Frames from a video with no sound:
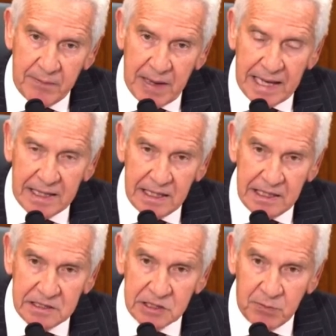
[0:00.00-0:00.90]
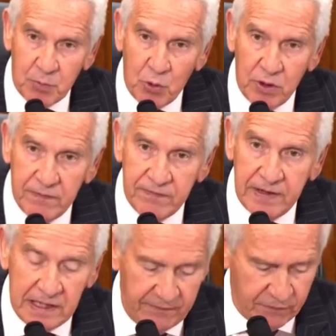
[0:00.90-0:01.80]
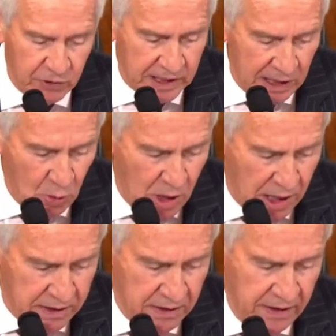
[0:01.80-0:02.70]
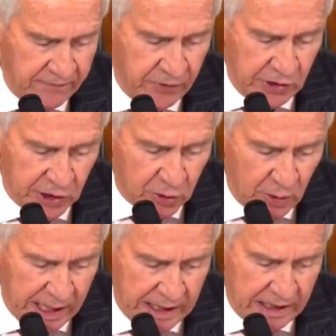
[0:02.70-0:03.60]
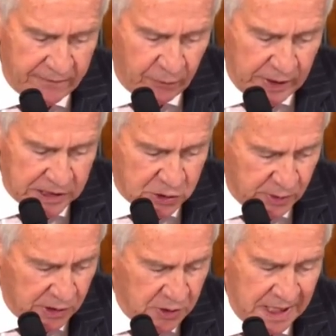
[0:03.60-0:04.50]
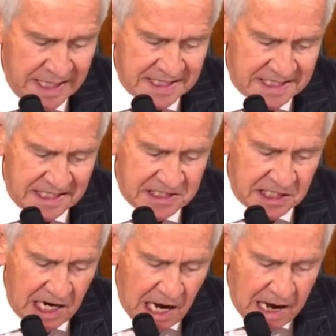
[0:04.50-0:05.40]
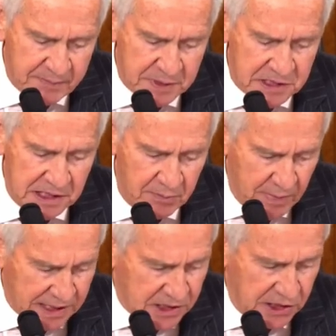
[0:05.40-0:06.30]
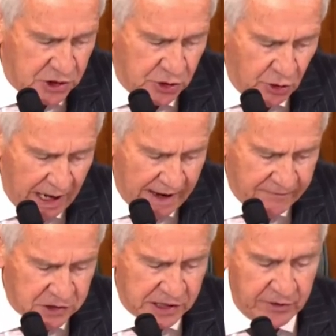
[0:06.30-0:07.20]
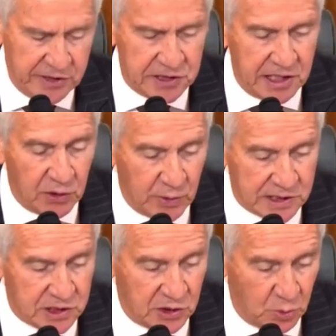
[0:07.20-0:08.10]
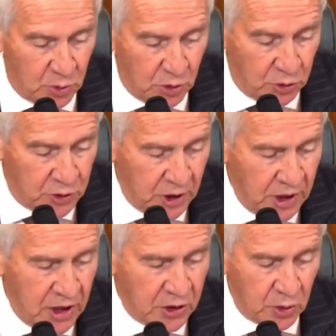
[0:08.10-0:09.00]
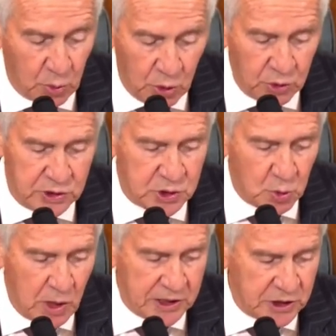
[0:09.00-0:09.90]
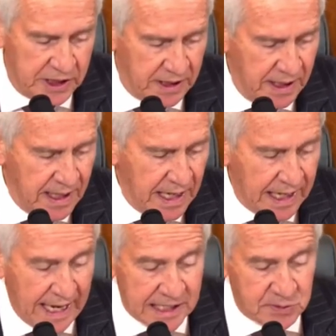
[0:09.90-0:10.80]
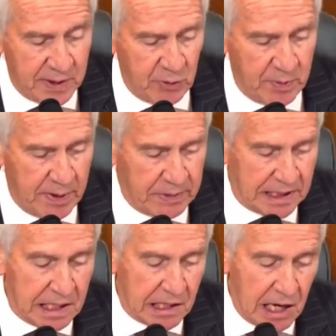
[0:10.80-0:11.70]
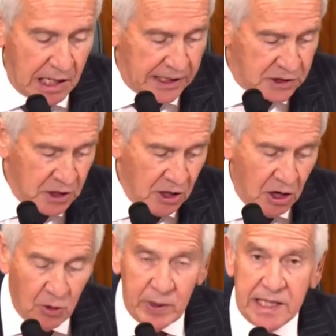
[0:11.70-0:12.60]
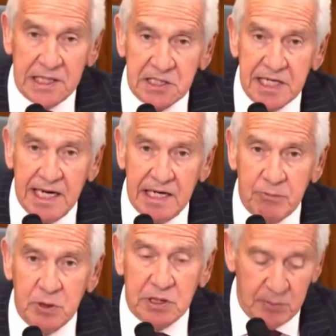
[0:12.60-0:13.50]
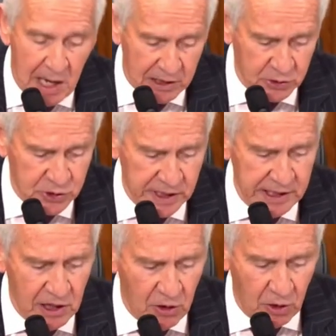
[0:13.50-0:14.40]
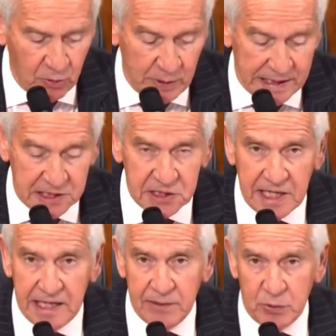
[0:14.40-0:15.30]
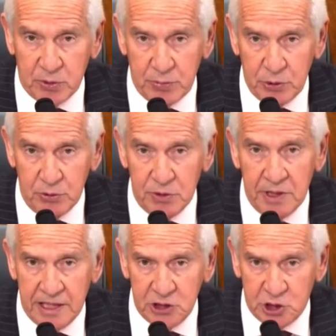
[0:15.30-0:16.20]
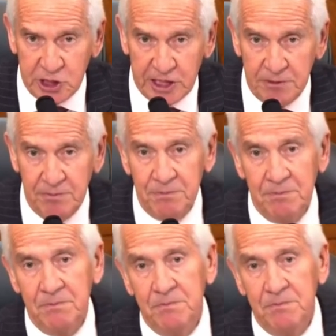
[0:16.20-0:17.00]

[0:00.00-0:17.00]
by abandoning support and funding for Taiwan, for Ukraine, and for Israel sends an opposite message to our adversaries and the rest of the world. The world is watching, and I ask my Republican colleagues, are we going to stand up with democracy, or are we going to stand up with Putin and Xi?